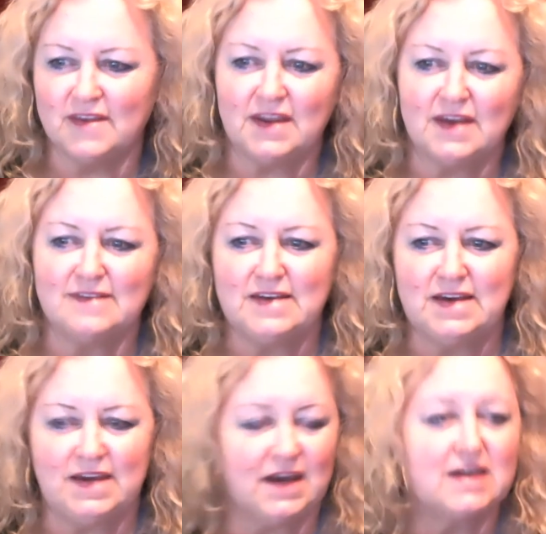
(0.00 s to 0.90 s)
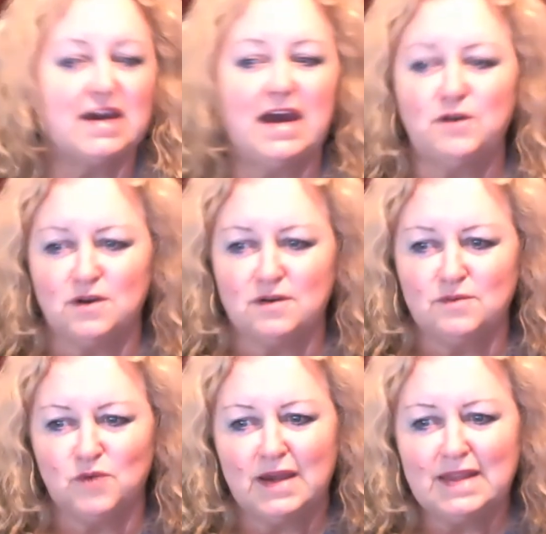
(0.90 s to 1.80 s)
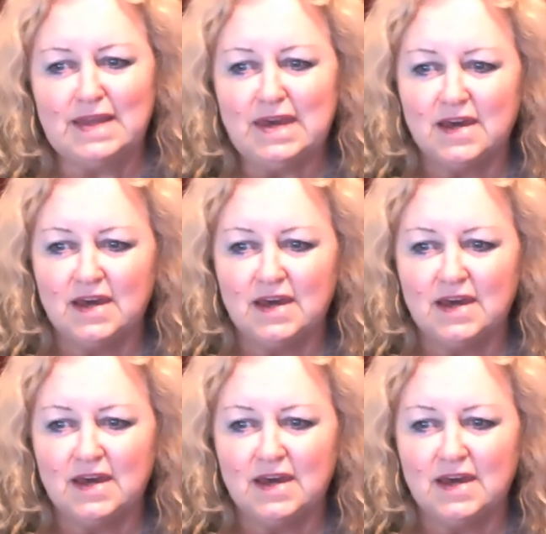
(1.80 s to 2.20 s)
And I see Kara Riley